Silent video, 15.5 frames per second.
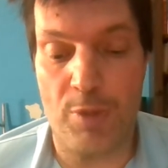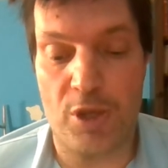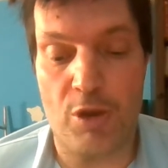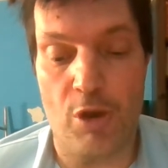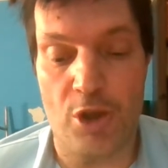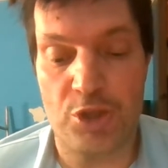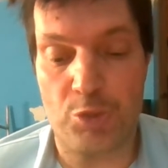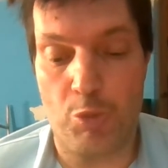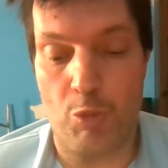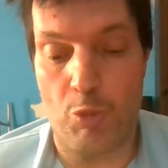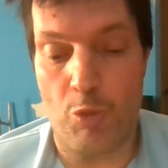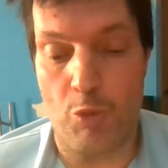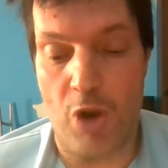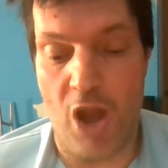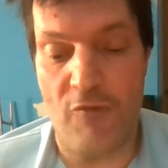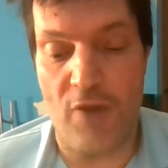because
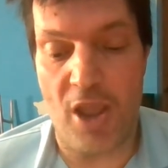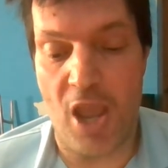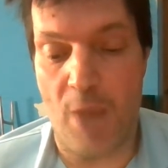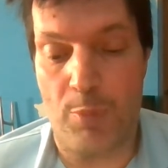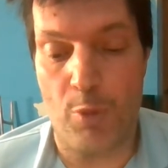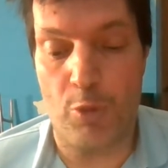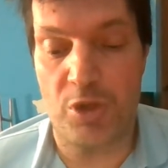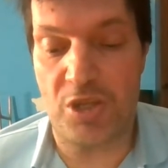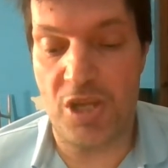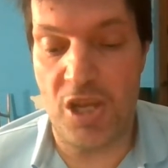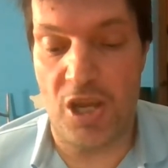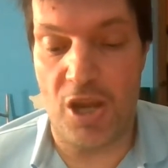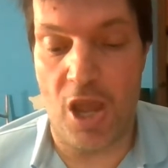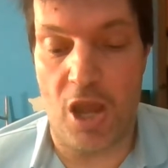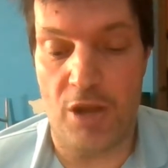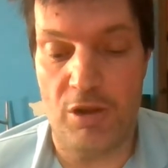whatever happened with
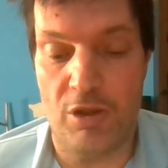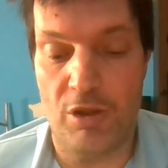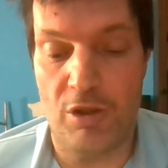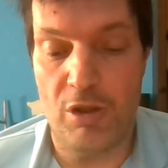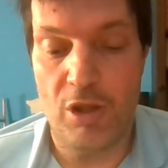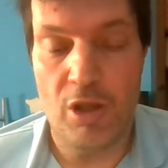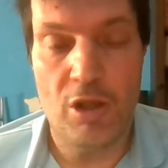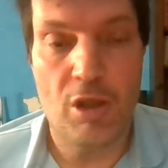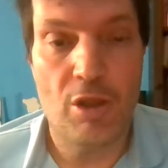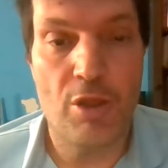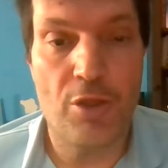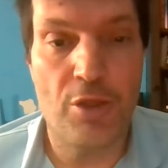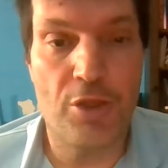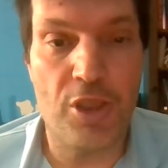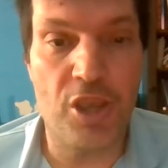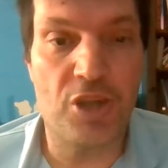TNN, the